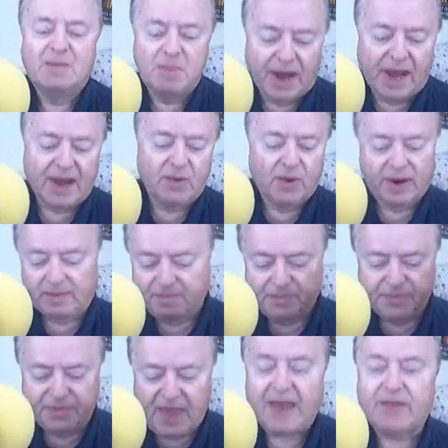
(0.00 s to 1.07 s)
But anyway,
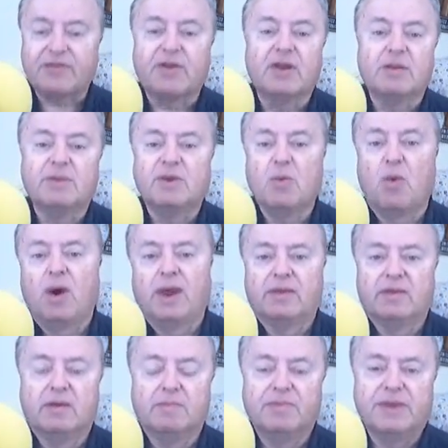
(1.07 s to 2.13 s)
that's going to be one
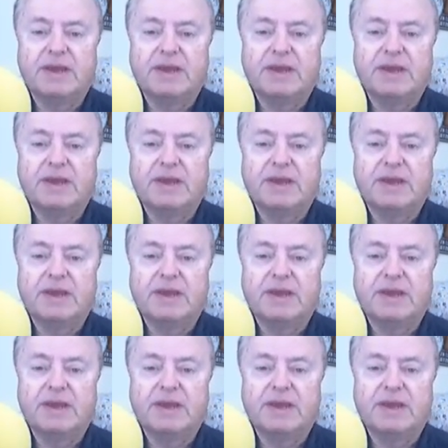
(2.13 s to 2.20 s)
of them.